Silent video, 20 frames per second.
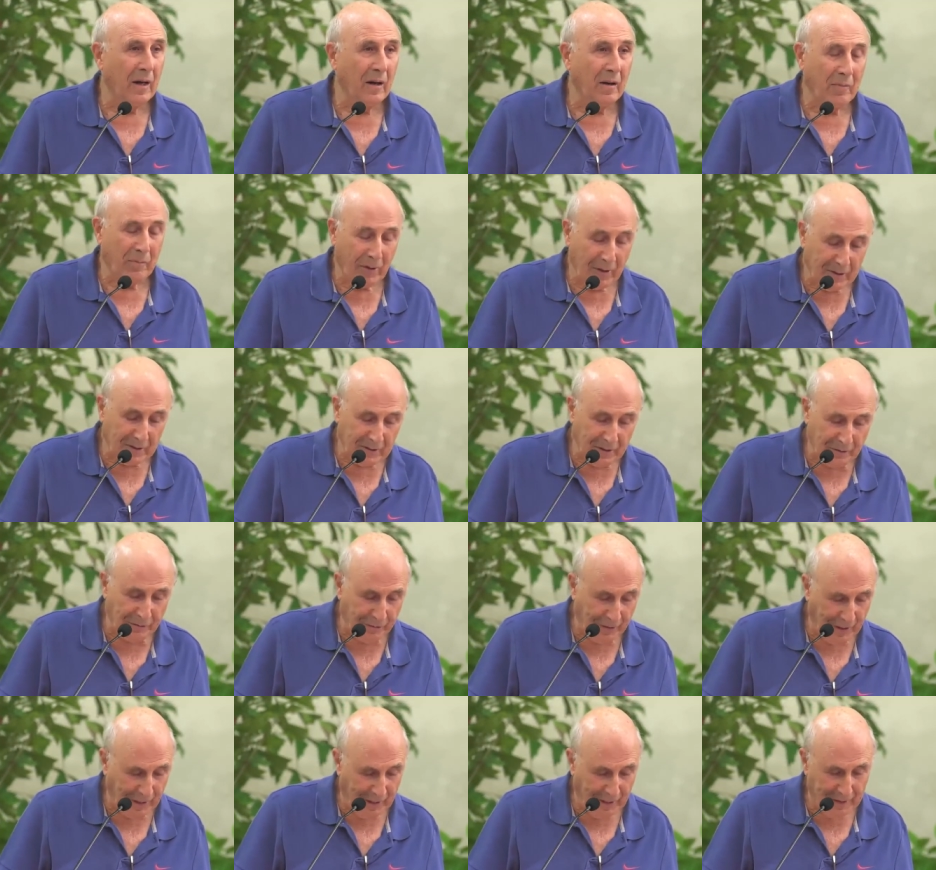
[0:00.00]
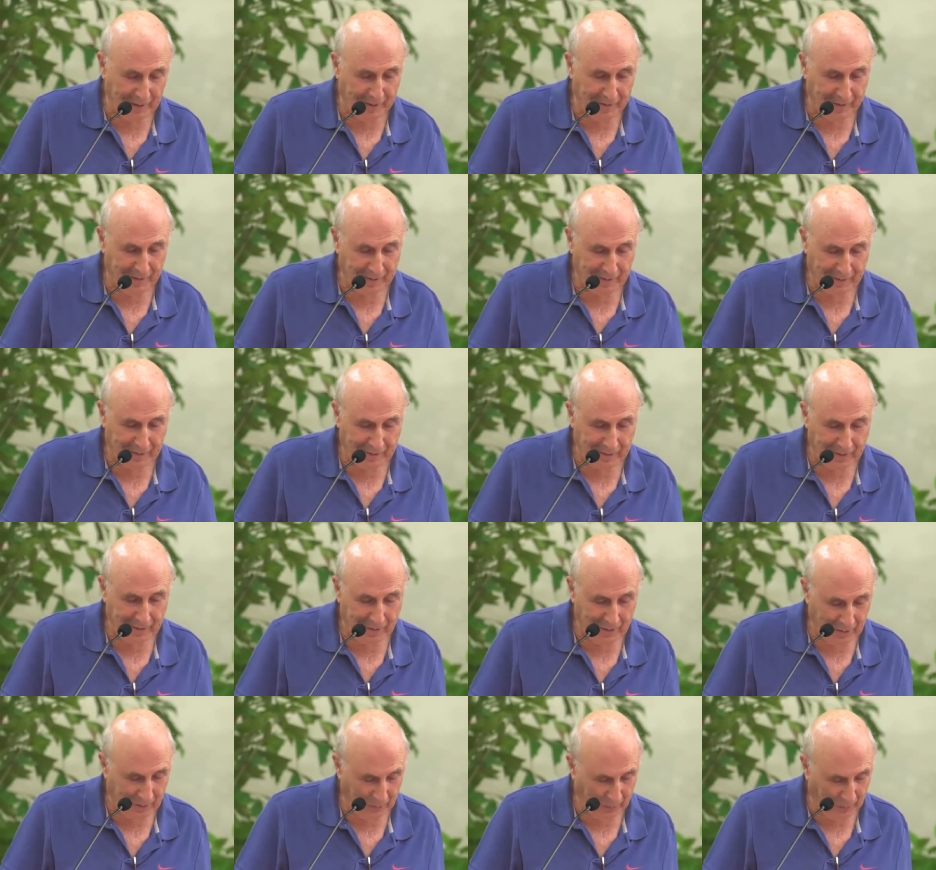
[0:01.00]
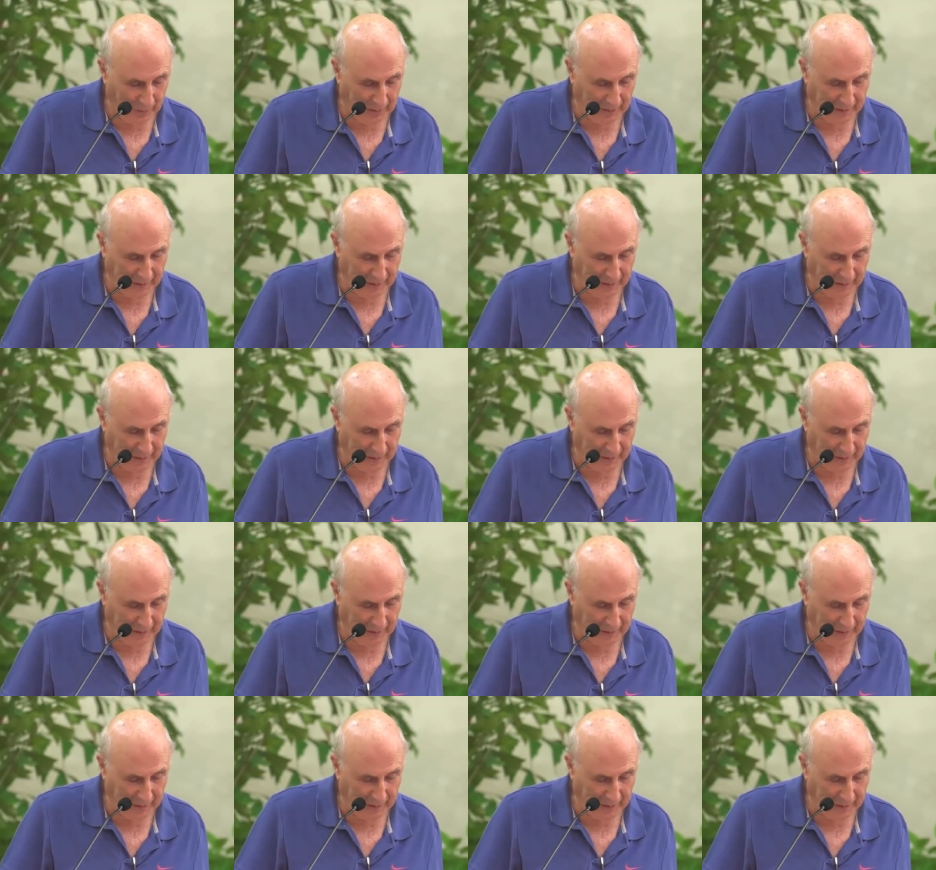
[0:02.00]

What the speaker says: Most of us will